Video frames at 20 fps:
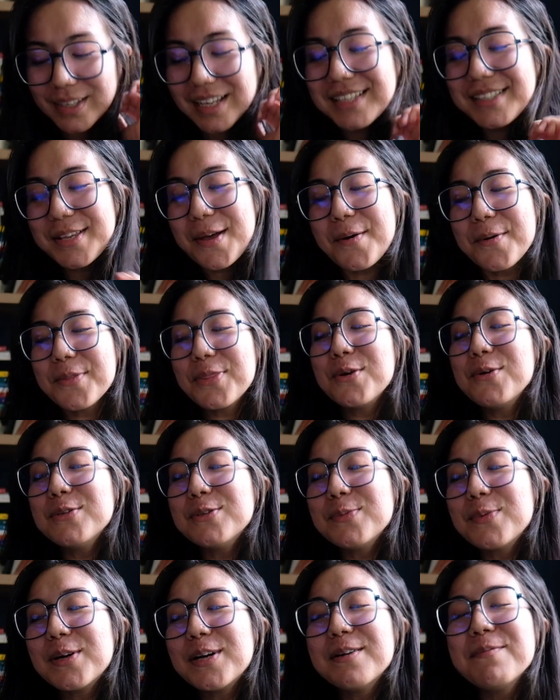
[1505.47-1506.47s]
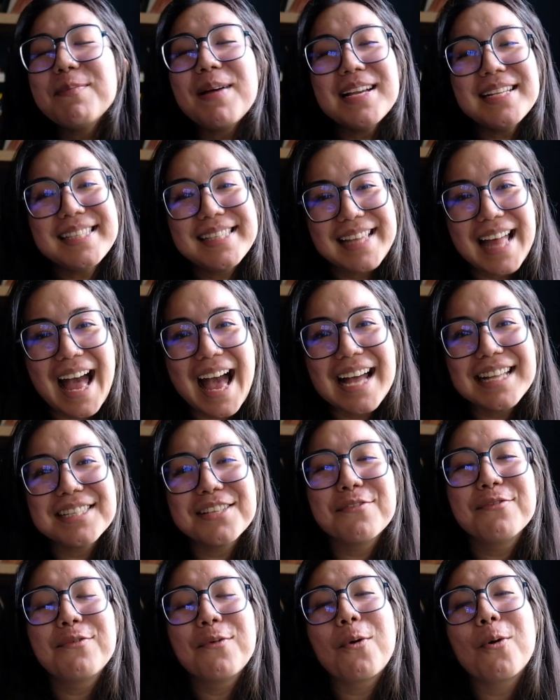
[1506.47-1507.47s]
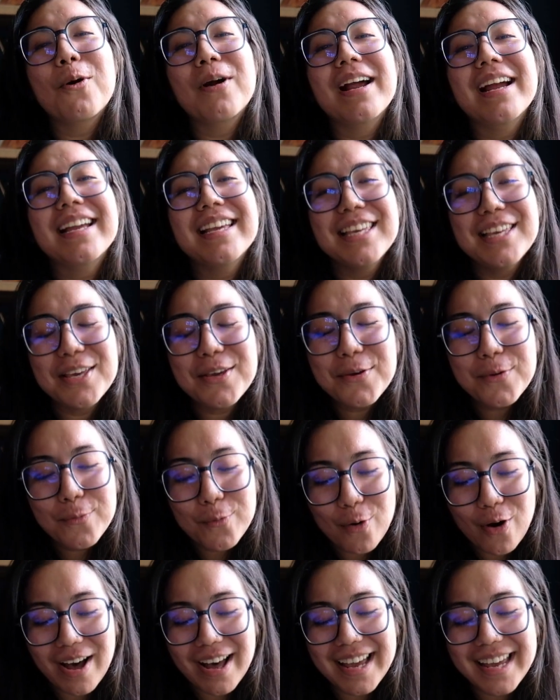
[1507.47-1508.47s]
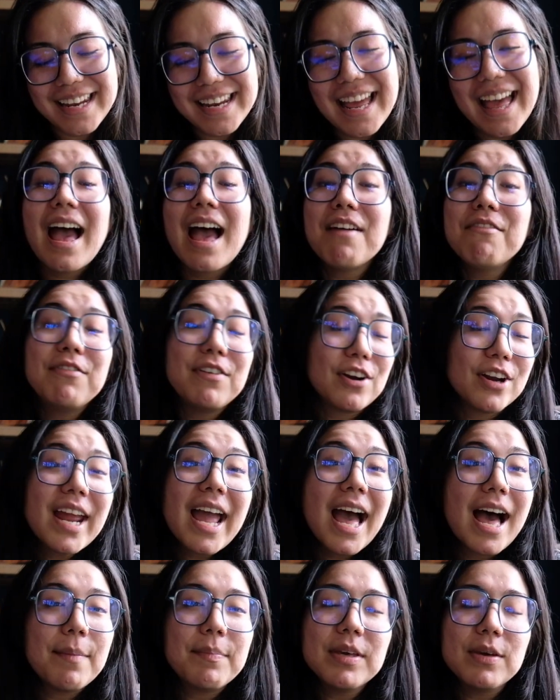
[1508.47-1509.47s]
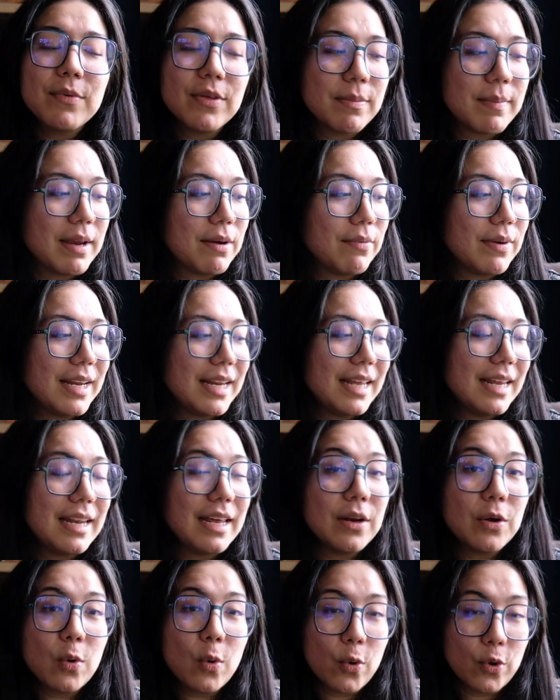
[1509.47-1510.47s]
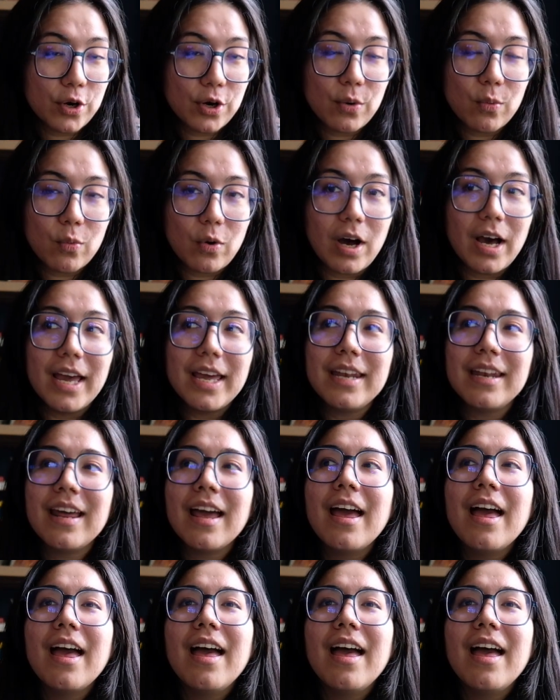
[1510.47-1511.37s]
So those were my stats for Q1. I'm very happy with my reading in quarter one.